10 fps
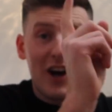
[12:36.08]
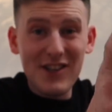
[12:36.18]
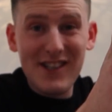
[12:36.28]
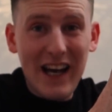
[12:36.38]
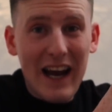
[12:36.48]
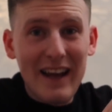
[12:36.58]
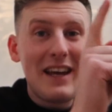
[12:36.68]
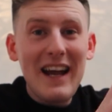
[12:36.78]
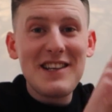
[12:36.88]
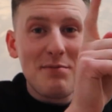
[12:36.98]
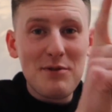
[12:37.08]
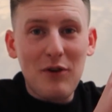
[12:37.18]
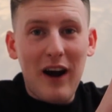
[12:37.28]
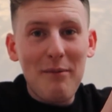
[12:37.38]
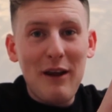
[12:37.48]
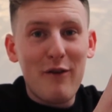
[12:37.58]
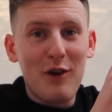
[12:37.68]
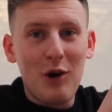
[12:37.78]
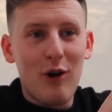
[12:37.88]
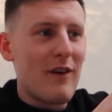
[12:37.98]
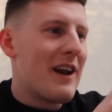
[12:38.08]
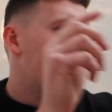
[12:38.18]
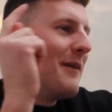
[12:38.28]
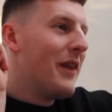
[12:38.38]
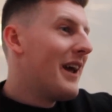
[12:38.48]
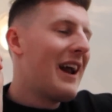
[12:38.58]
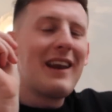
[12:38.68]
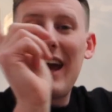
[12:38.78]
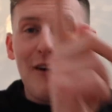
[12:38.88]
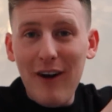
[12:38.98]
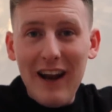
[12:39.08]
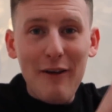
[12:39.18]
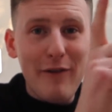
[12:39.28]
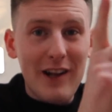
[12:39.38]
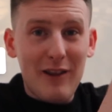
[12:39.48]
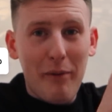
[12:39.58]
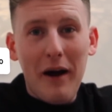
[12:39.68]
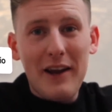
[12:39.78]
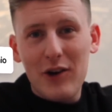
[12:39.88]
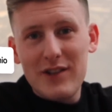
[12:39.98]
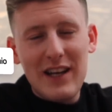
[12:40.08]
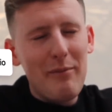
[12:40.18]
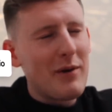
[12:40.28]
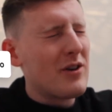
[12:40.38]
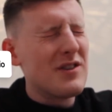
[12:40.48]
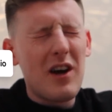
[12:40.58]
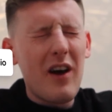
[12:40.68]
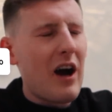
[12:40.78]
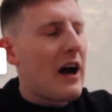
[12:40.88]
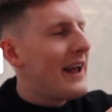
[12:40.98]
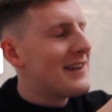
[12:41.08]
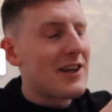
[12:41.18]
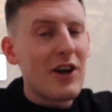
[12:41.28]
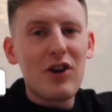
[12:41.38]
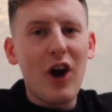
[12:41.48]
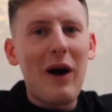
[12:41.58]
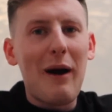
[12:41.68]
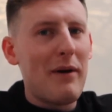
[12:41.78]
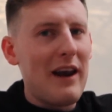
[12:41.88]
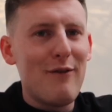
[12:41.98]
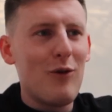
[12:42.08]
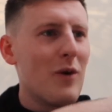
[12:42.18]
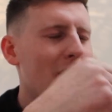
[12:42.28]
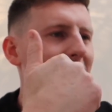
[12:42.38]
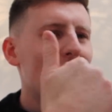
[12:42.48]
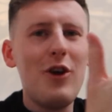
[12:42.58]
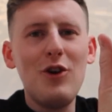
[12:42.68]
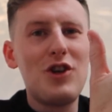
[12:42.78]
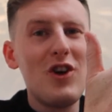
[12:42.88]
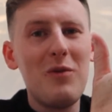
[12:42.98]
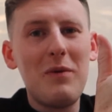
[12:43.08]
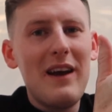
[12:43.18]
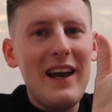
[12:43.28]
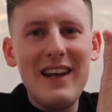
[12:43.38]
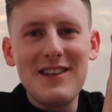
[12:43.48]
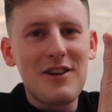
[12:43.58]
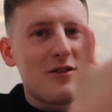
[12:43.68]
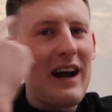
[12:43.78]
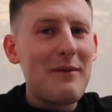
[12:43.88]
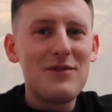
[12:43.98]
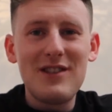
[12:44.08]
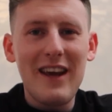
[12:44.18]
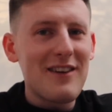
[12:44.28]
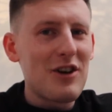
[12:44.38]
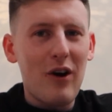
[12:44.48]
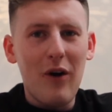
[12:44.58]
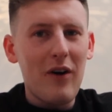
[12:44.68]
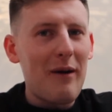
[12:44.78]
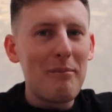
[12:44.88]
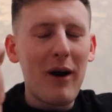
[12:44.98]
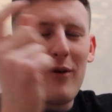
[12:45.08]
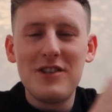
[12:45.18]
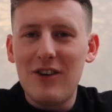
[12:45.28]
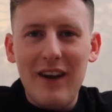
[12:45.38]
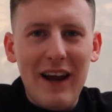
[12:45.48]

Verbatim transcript: I just say, get subscribed if you're not already, and get ready for the Dubai content because it's gonna go up a level. YouTube, Instagram, TikTok, I'm posting on